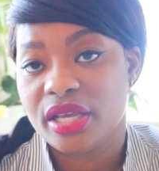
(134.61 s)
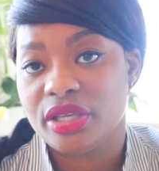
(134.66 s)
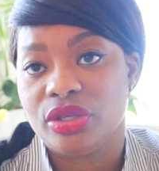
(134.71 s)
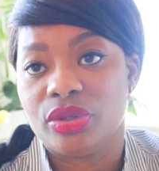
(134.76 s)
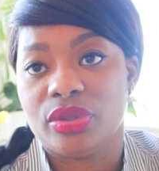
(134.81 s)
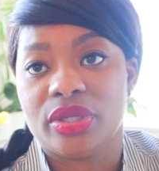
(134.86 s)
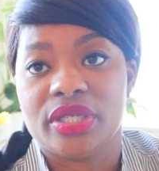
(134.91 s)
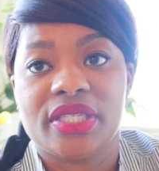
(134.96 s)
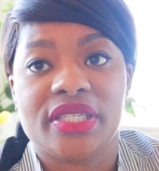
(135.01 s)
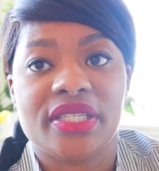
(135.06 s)

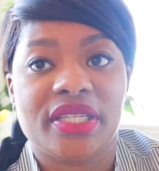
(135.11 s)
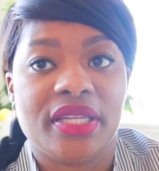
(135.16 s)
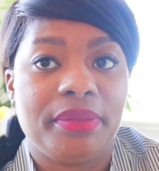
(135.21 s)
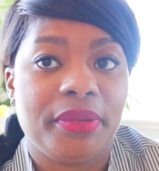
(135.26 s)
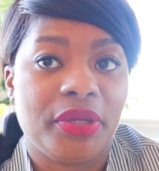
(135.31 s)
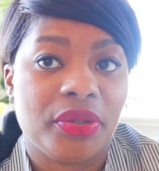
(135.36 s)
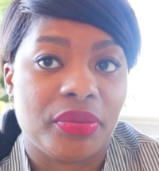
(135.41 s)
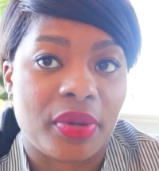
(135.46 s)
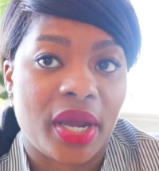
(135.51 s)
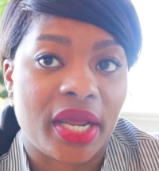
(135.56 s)
You could slip
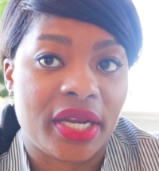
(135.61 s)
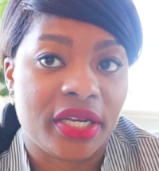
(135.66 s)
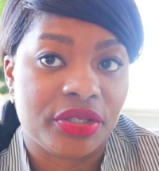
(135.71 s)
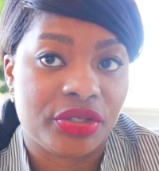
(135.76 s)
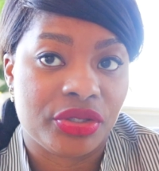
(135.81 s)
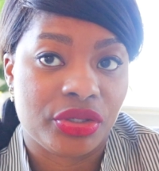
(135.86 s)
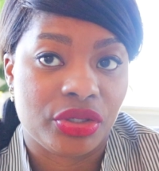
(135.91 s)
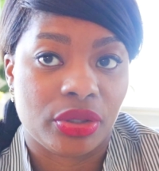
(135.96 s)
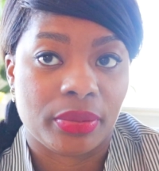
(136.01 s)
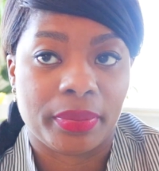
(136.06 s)
it right
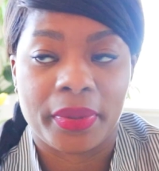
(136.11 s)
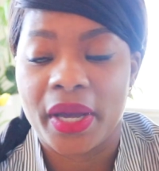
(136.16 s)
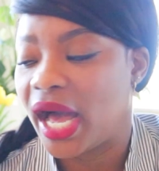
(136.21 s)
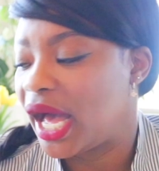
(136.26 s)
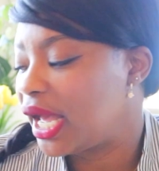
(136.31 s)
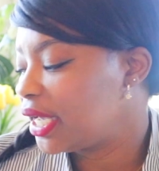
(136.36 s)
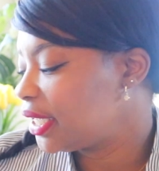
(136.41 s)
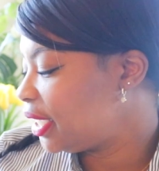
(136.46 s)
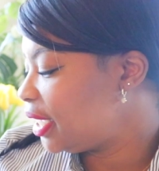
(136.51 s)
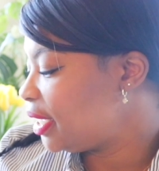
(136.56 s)
into your
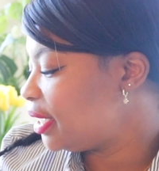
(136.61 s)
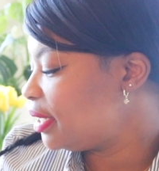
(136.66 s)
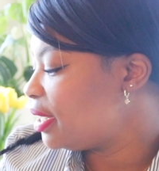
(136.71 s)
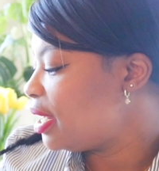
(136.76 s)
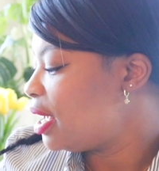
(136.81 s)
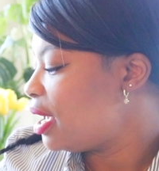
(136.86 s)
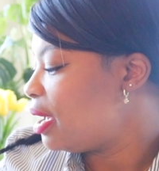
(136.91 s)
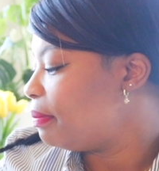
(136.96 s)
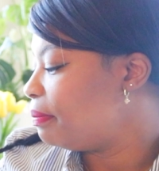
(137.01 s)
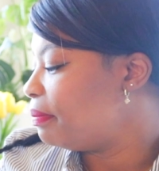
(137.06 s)
pocket,
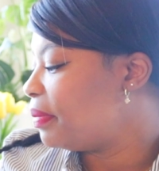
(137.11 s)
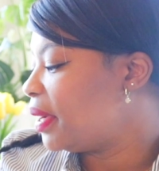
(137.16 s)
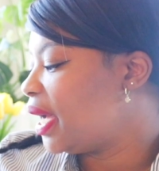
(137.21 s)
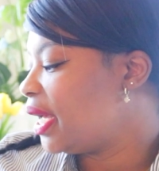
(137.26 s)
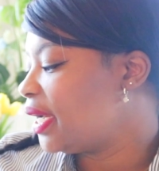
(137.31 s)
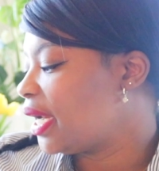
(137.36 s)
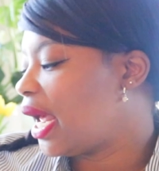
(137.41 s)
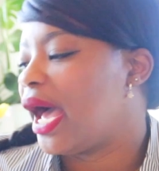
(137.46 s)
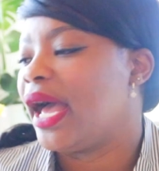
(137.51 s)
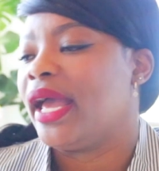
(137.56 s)

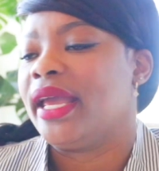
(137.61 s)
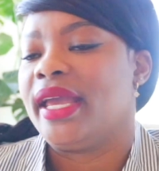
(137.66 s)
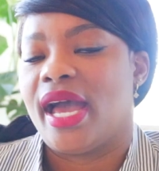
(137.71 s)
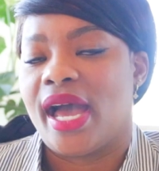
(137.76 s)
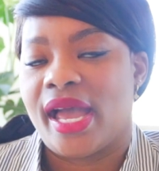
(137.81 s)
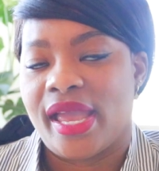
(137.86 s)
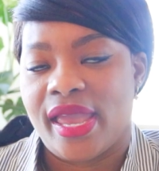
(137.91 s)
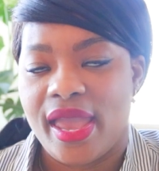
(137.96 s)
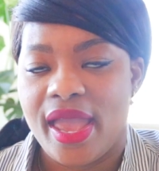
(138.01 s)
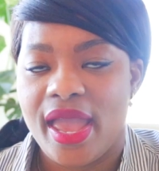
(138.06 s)
but I,
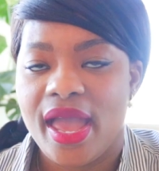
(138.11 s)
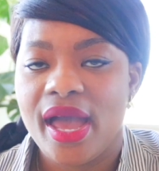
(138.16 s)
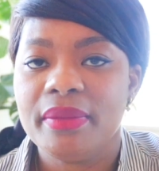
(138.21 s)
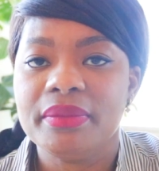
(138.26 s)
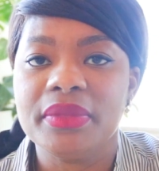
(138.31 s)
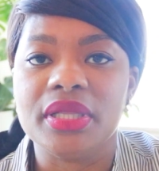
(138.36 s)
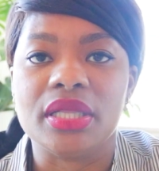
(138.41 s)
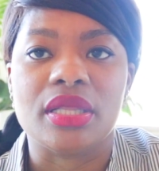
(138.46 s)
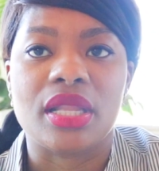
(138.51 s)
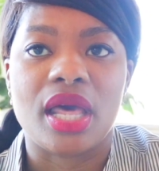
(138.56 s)
I
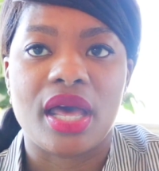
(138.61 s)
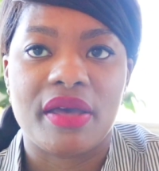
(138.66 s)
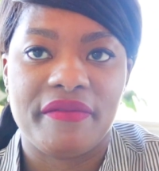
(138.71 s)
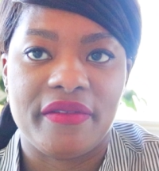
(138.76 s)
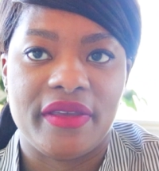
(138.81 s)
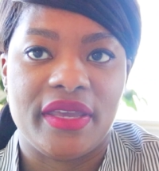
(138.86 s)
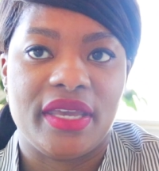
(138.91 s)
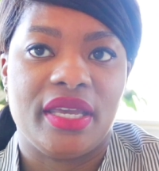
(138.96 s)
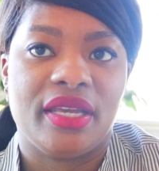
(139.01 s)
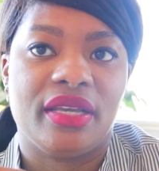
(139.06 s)
am
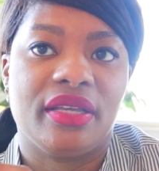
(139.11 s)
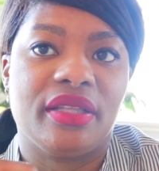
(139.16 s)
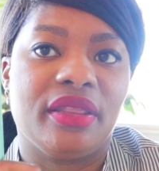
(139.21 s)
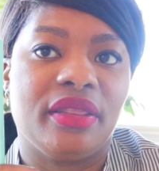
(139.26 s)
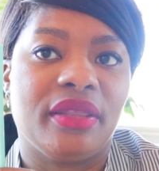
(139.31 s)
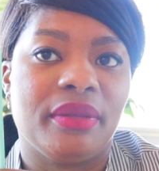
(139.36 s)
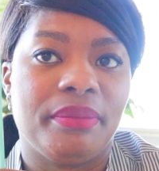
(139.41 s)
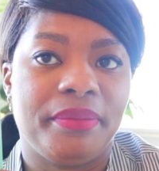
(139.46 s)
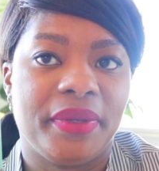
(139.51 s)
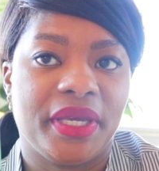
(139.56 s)
loving
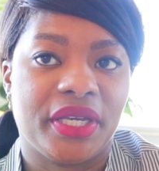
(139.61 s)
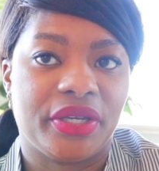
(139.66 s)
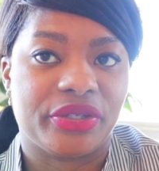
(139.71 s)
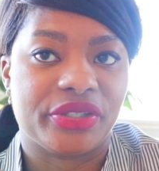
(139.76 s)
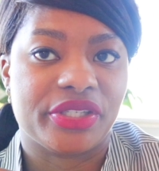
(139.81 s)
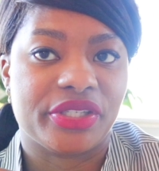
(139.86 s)
the bigger